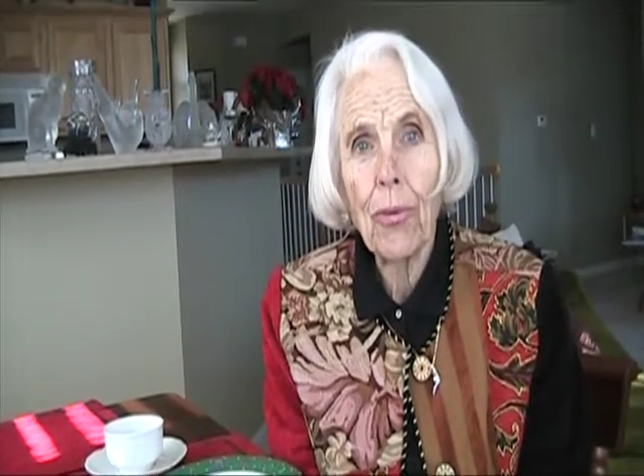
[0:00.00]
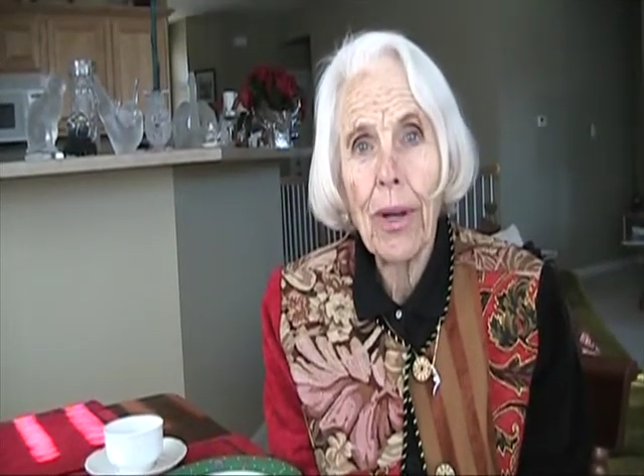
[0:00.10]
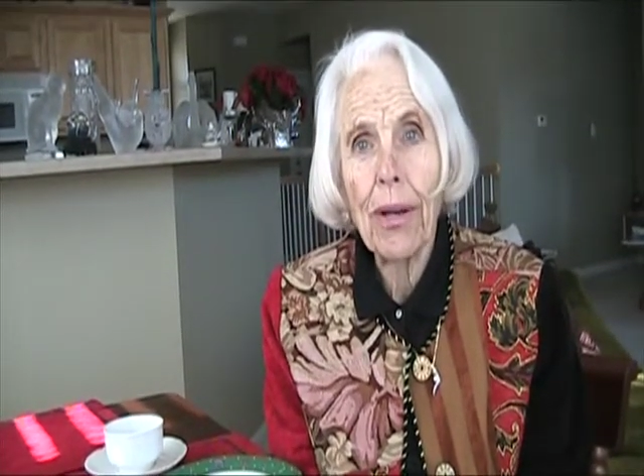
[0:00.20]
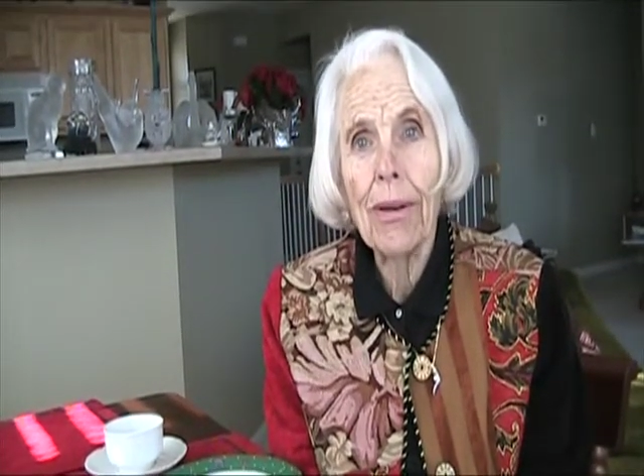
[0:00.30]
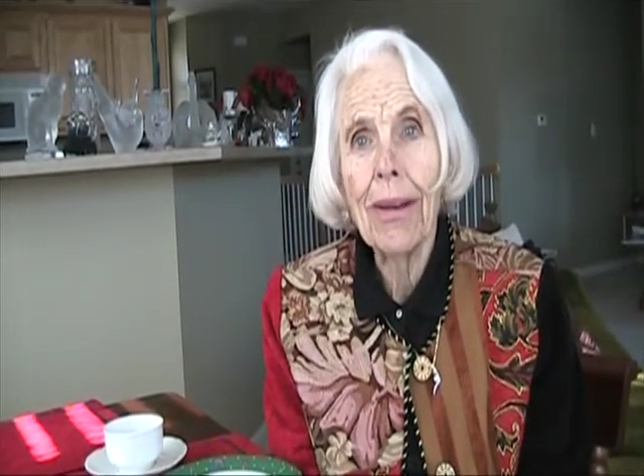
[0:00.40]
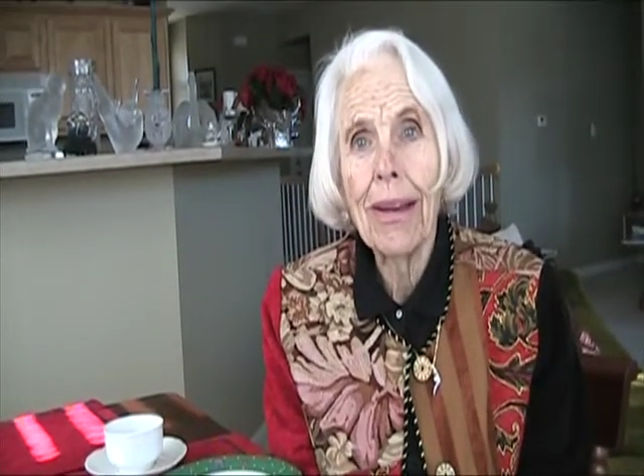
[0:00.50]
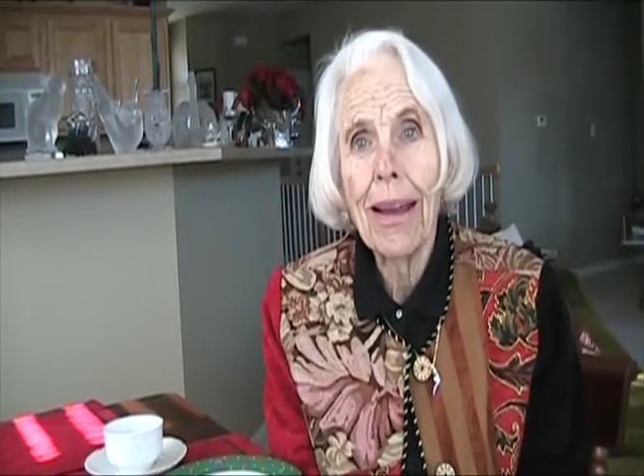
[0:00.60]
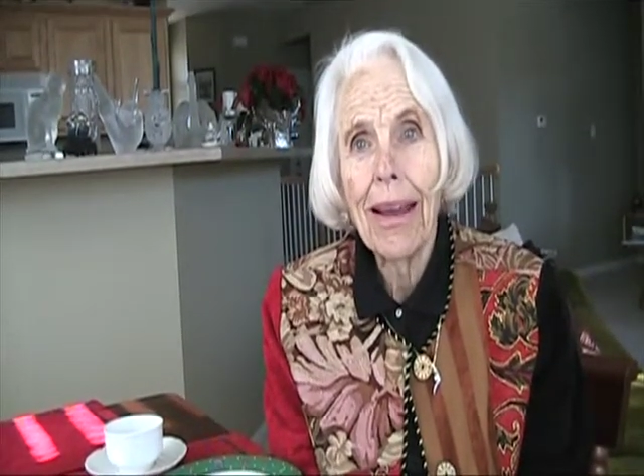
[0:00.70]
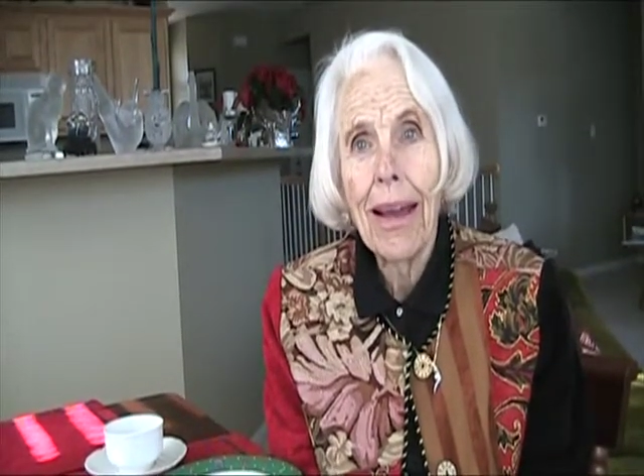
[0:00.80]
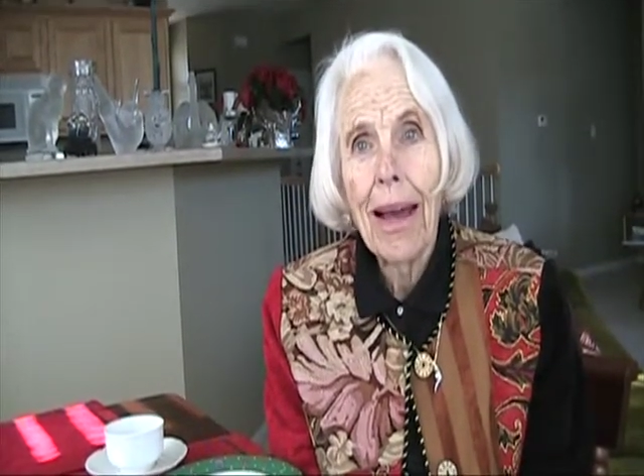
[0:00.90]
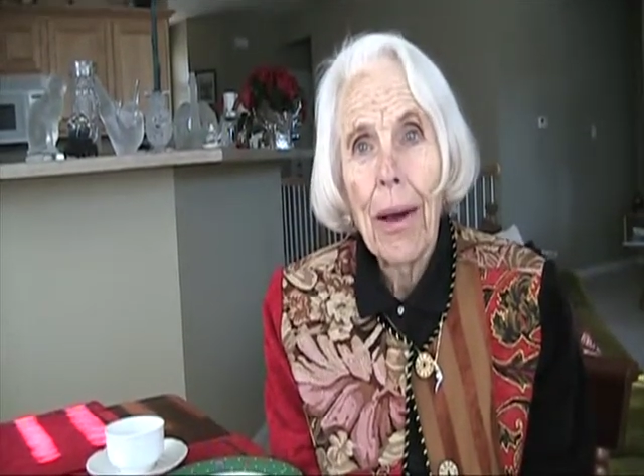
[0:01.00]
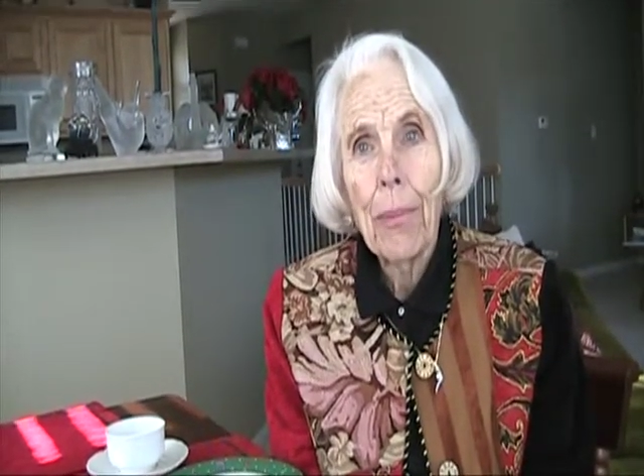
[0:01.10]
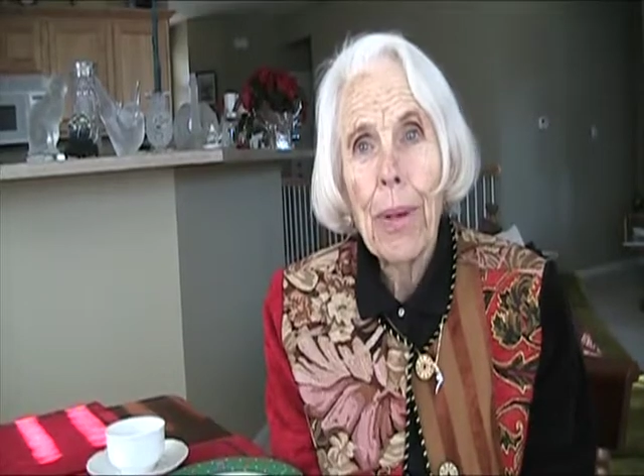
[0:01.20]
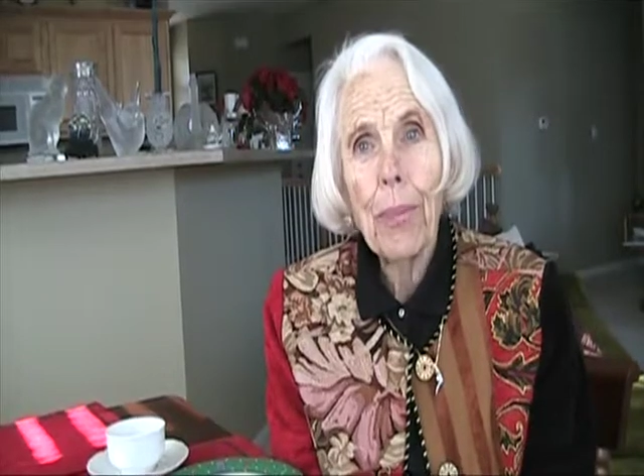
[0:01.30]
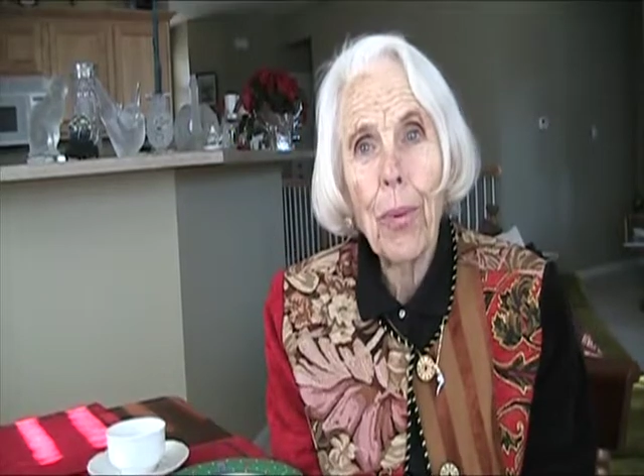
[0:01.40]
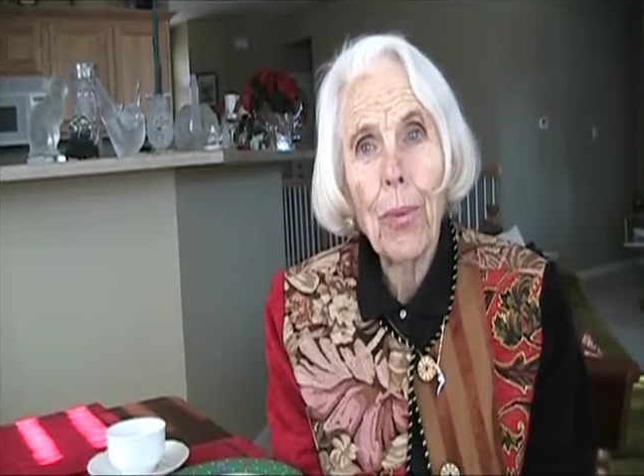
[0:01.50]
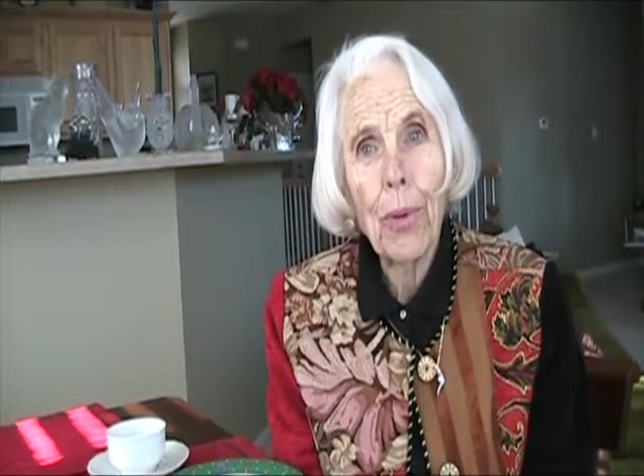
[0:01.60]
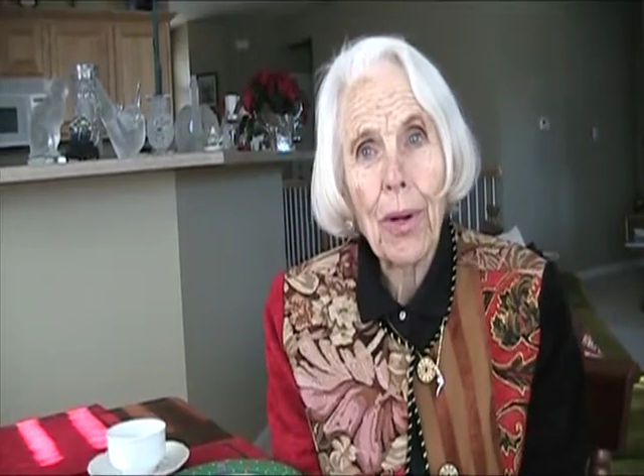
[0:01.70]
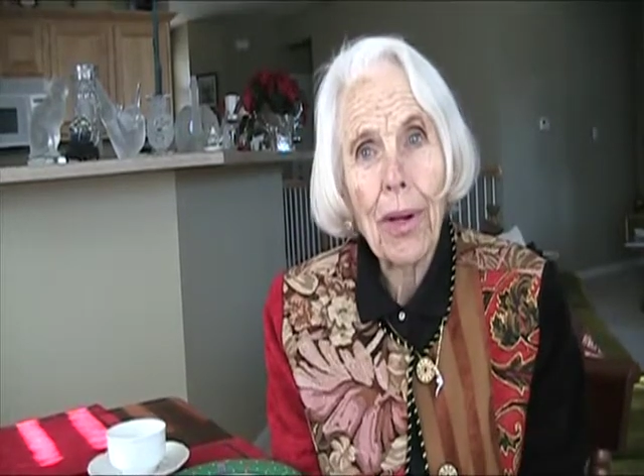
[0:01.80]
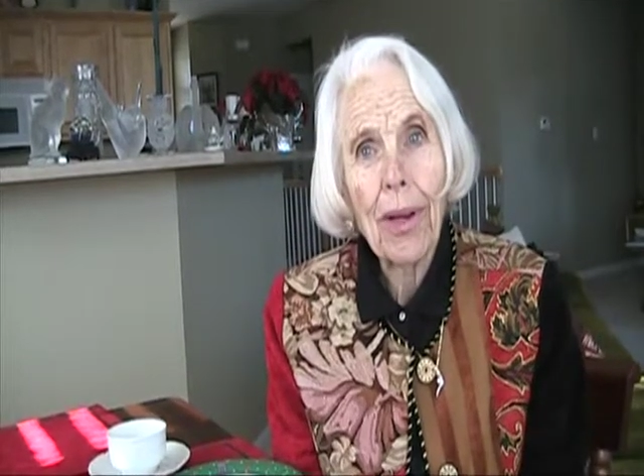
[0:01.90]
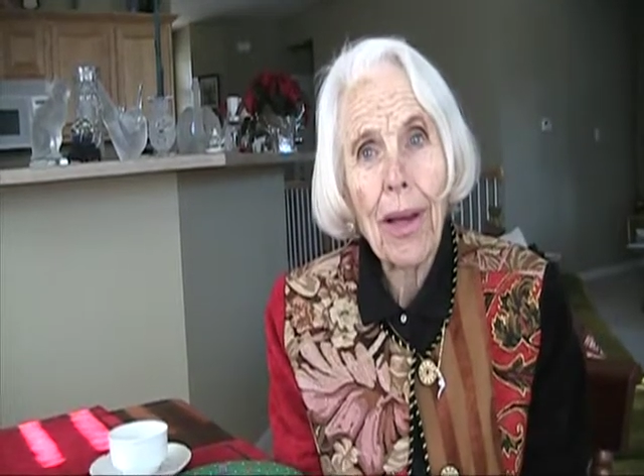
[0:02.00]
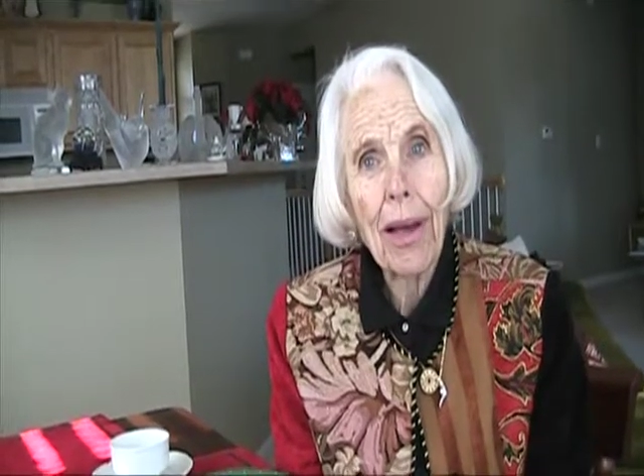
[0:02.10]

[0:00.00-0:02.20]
when people would,